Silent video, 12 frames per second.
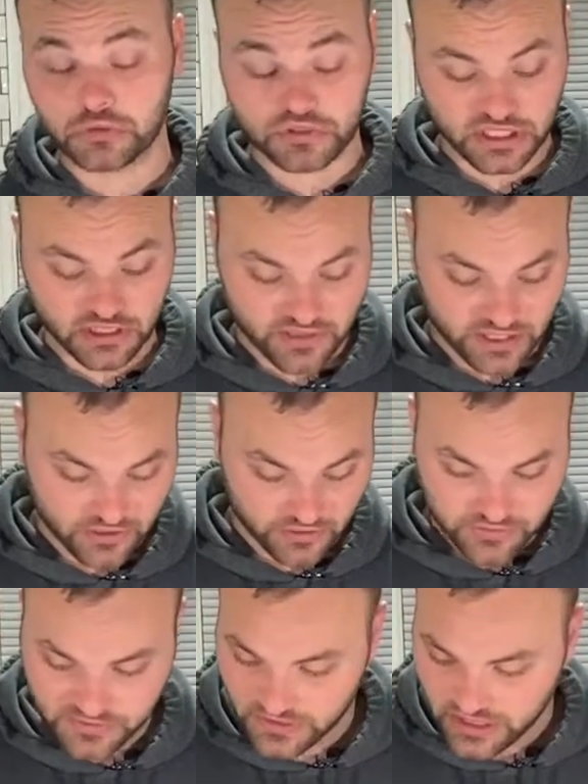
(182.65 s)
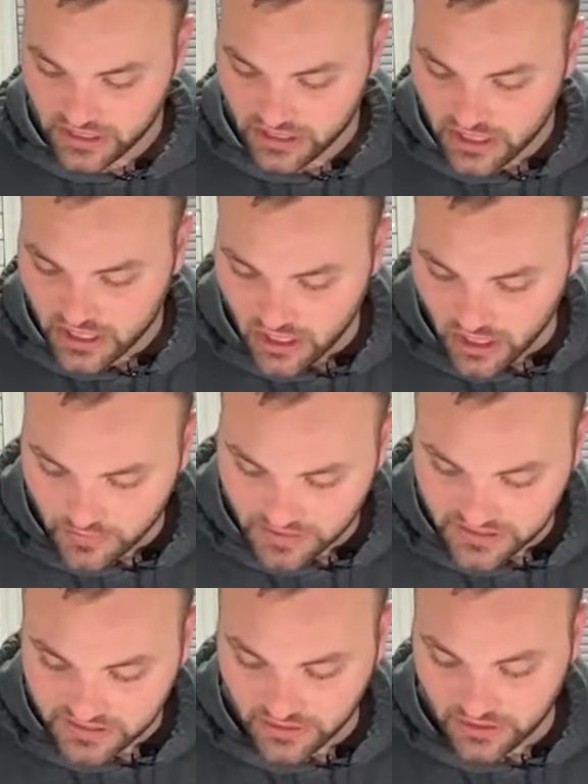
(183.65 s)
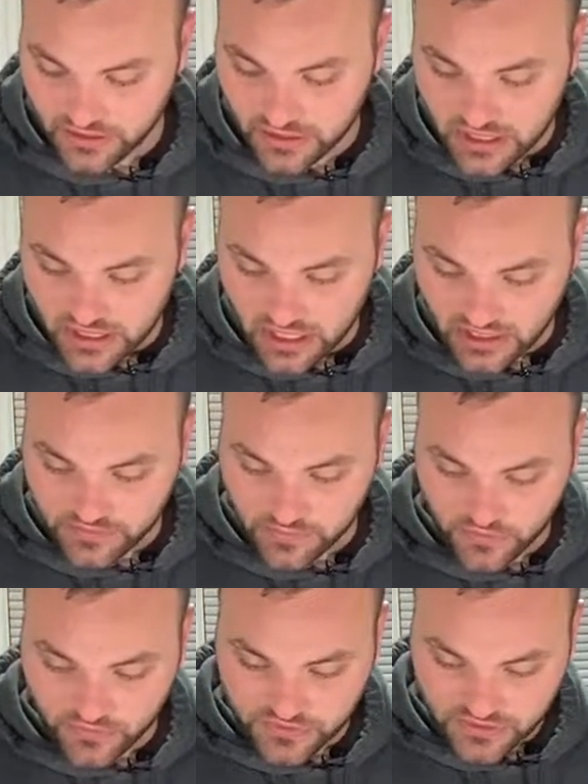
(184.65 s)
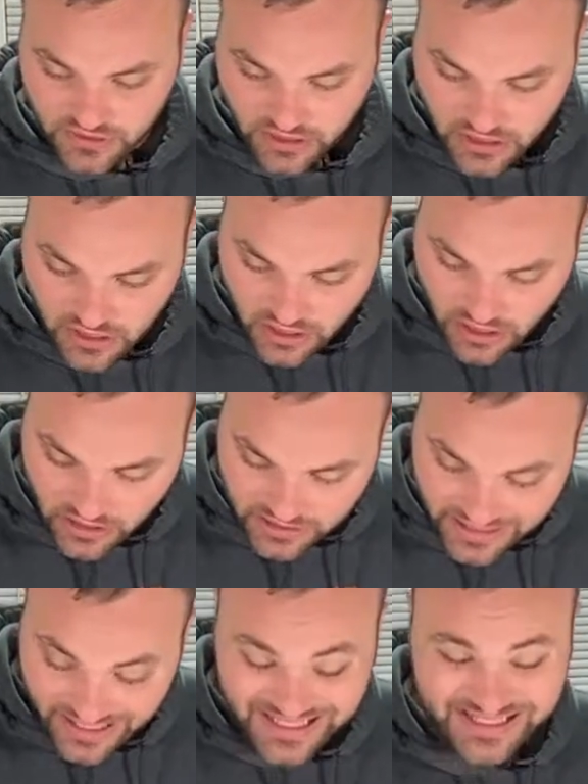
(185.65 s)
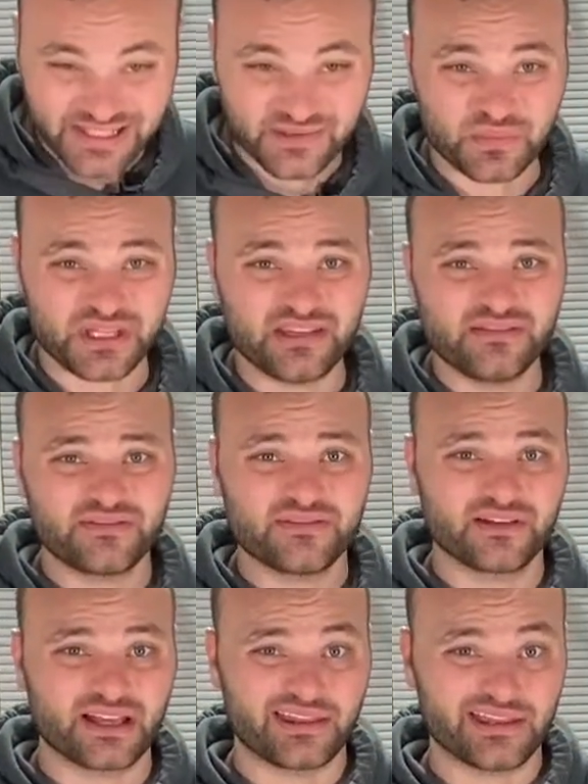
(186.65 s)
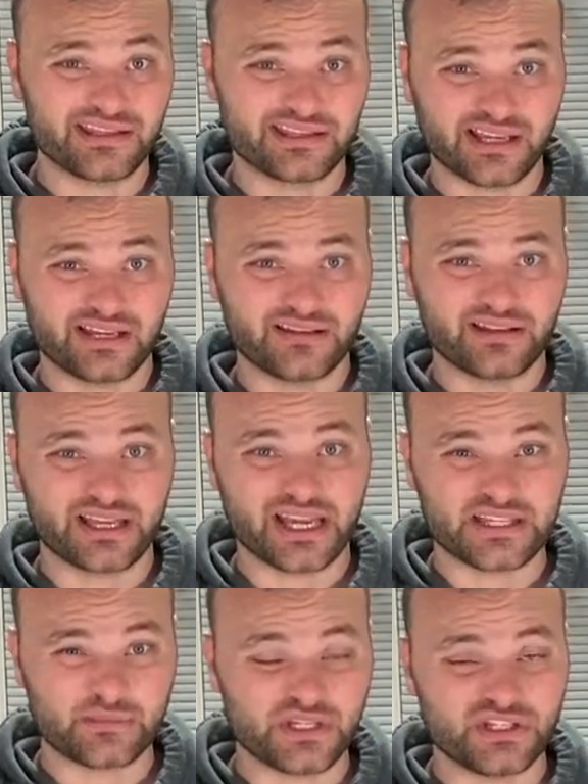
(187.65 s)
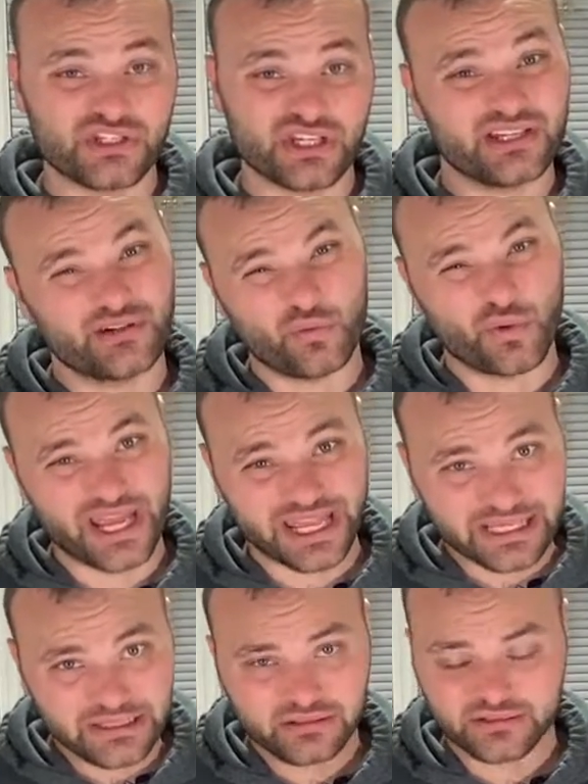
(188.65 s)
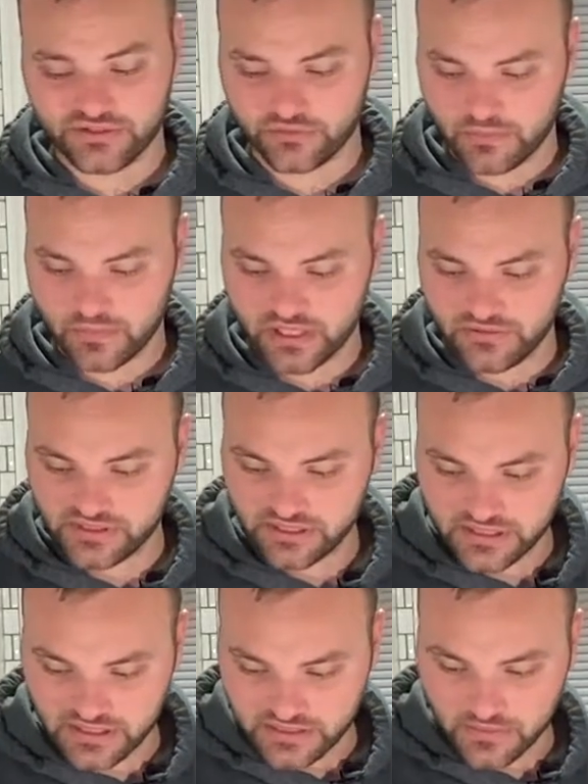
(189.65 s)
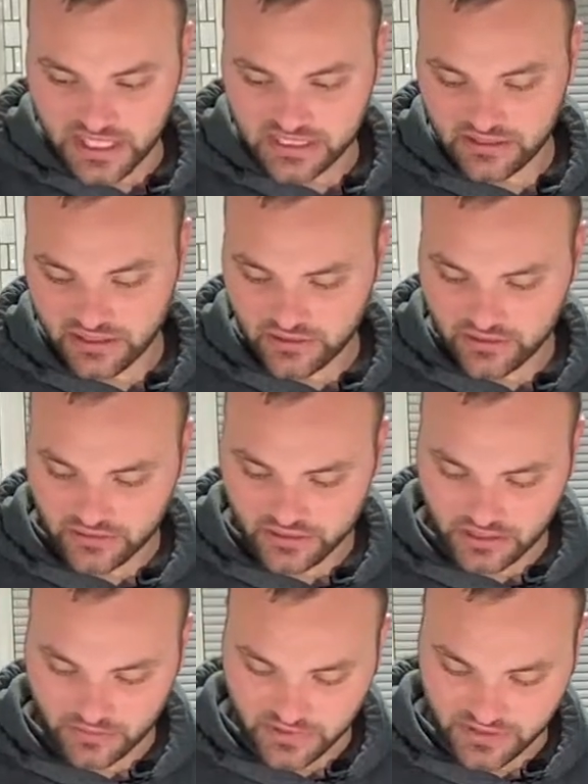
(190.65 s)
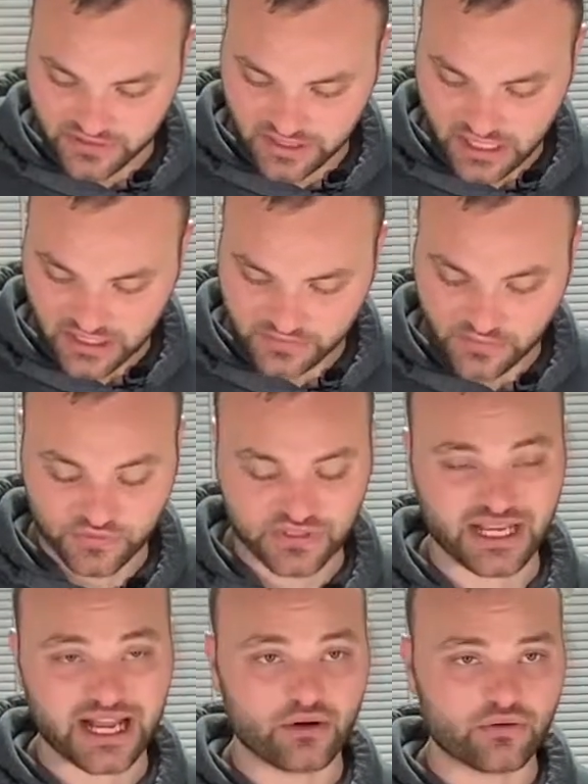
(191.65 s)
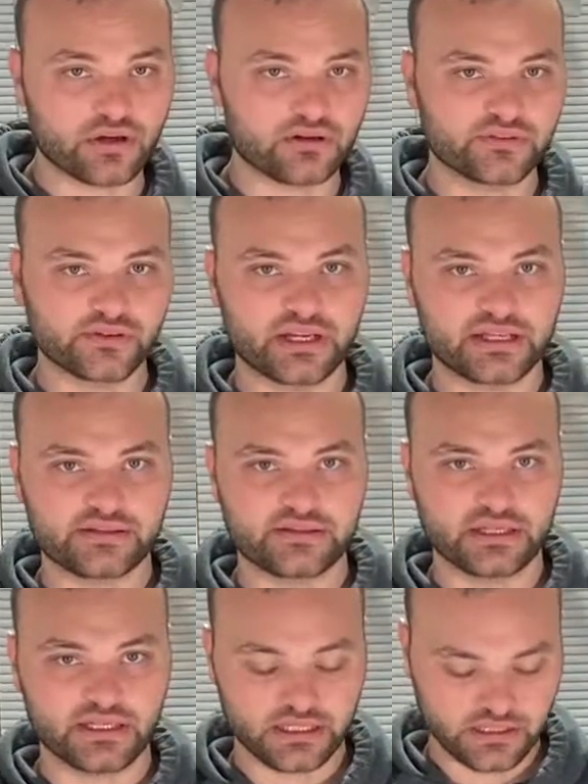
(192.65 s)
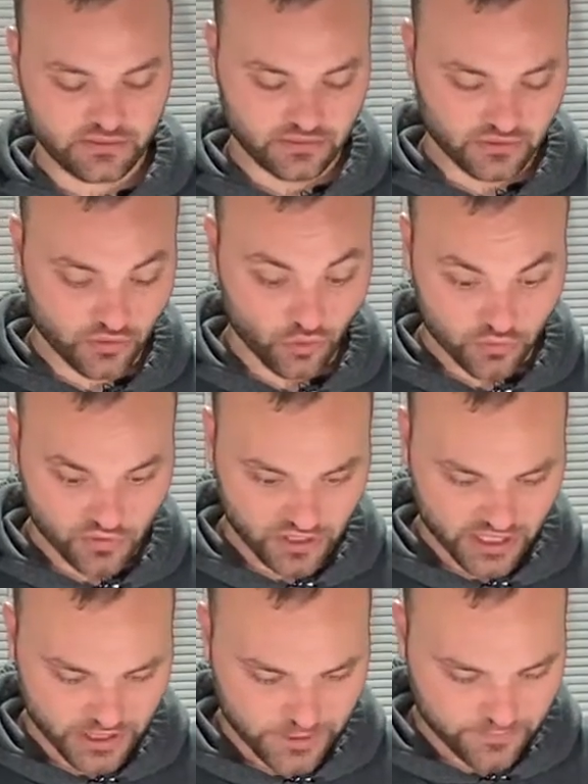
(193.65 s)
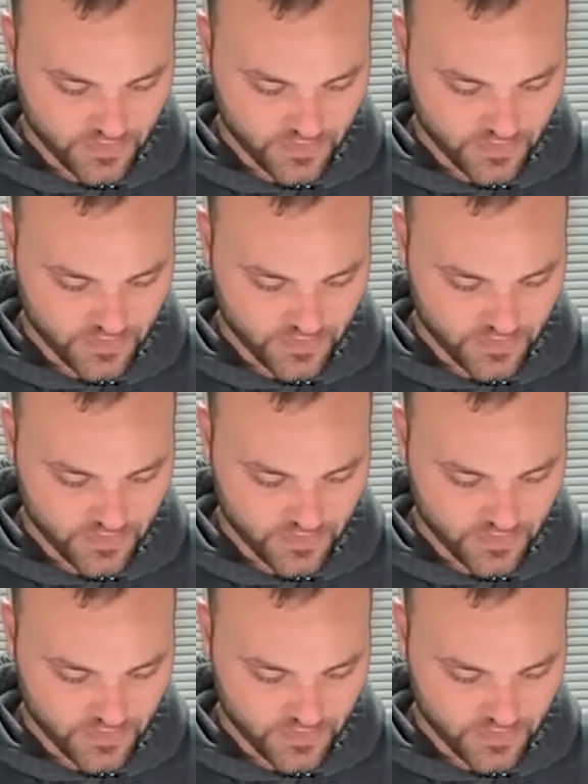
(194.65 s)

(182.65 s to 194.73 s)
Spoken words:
we'll see how that goes. It's the Cosmos Texas beef. I think it's kind of like a SBG in a way. So I'm going to use this as a base layer, and then I'm going to use the Cosmos cow cover as the normal layer.